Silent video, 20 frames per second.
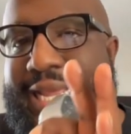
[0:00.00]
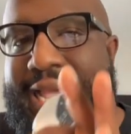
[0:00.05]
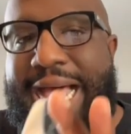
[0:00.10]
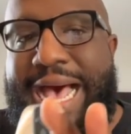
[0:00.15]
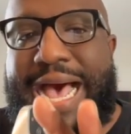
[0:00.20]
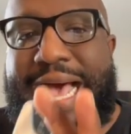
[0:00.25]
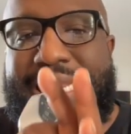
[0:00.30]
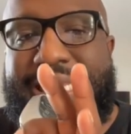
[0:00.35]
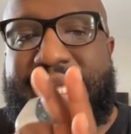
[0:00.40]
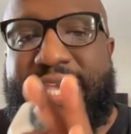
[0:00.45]

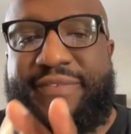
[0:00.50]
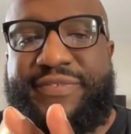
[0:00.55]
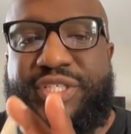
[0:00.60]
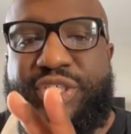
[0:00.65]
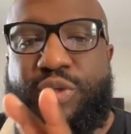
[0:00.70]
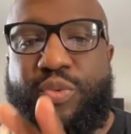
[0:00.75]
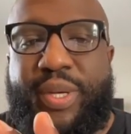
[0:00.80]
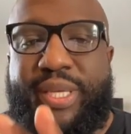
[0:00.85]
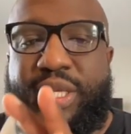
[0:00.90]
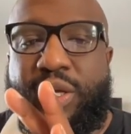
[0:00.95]
God gives
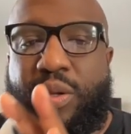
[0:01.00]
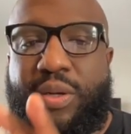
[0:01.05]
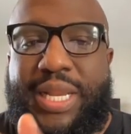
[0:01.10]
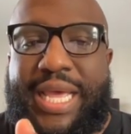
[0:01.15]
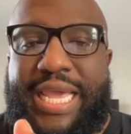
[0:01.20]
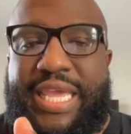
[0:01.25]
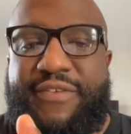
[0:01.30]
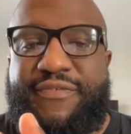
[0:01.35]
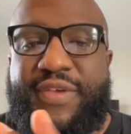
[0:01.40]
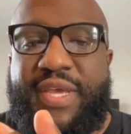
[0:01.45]
you in your
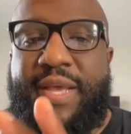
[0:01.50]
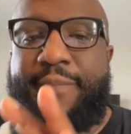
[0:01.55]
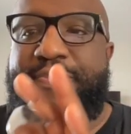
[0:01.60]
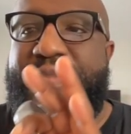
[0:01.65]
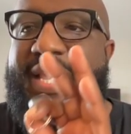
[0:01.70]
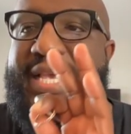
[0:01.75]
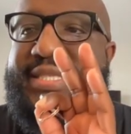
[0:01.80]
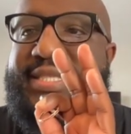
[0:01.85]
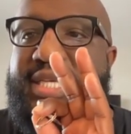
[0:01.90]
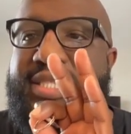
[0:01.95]
life
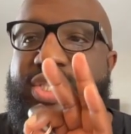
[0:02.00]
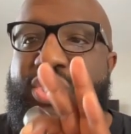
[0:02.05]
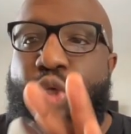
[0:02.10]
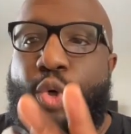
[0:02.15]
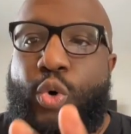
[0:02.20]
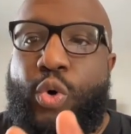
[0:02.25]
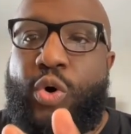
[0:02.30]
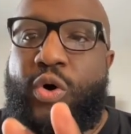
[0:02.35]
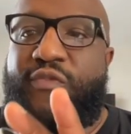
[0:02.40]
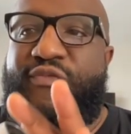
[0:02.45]
is a
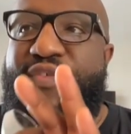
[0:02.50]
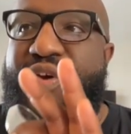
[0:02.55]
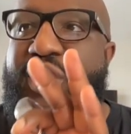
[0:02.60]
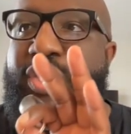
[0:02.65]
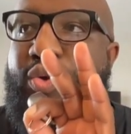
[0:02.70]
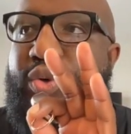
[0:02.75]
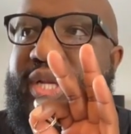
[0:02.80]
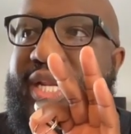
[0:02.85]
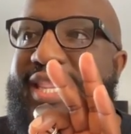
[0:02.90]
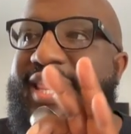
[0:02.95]
tool for
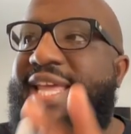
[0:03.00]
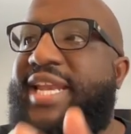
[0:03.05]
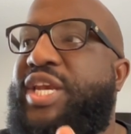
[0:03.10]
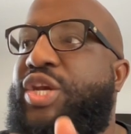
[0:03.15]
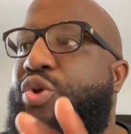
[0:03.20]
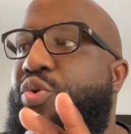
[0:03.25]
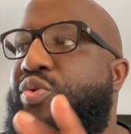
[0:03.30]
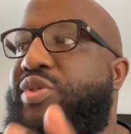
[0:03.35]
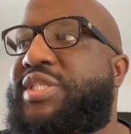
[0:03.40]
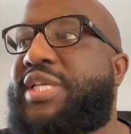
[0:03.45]
you to
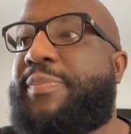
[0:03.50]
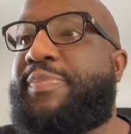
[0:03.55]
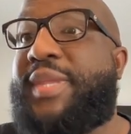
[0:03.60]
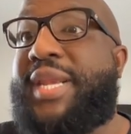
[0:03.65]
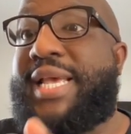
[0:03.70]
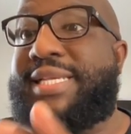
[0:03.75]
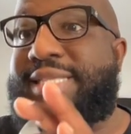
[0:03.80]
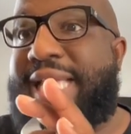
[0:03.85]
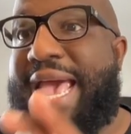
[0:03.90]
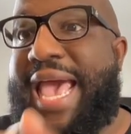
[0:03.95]
then do something
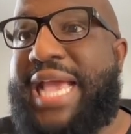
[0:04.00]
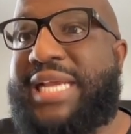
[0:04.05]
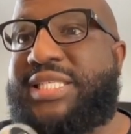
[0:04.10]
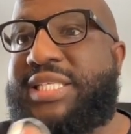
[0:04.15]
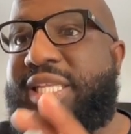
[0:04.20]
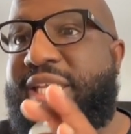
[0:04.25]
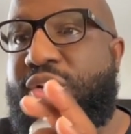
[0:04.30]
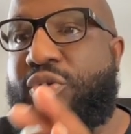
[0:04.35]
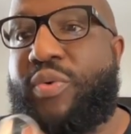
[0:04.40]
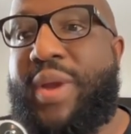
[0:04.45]
that's
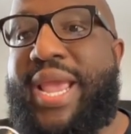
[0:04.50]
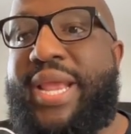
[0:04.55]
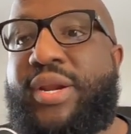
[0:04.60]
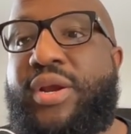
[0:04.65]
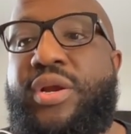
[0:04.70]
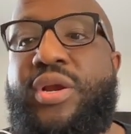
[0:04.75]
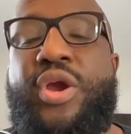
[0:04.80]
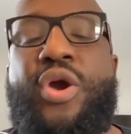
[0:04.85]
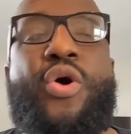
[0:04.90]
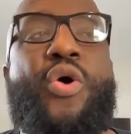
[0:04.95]
actually
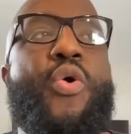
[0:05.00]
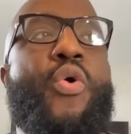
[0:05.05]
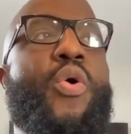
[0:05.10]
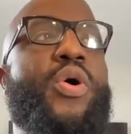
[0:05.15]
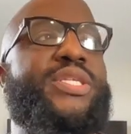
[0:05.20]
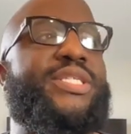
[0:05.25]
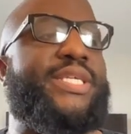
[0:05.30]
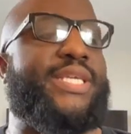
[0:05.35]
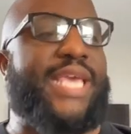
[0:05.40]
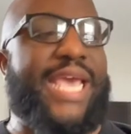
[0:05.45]
greater
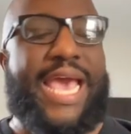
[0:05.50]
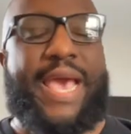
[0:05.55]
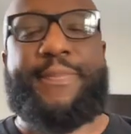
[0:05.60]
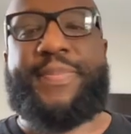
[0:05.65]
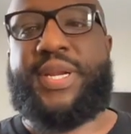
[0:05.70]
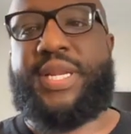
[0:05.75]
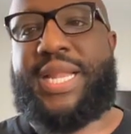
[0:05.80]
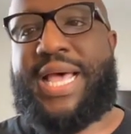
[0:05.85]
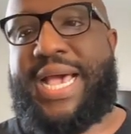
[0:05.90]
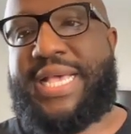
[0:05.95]
or to
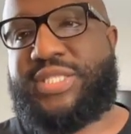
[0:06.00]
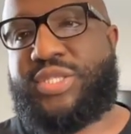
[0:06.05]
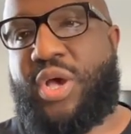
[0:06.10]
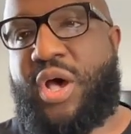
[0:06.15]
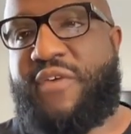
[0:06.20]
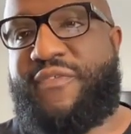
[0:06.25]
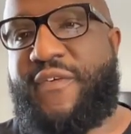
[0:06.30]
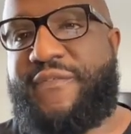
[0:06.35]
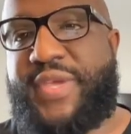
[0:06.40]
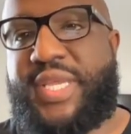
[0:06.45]
capitalize
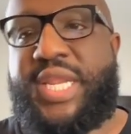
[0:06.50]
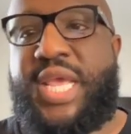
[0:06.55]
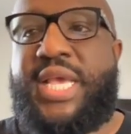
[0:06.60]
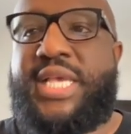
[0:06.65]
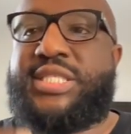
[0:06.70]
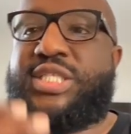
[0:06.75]
off of it.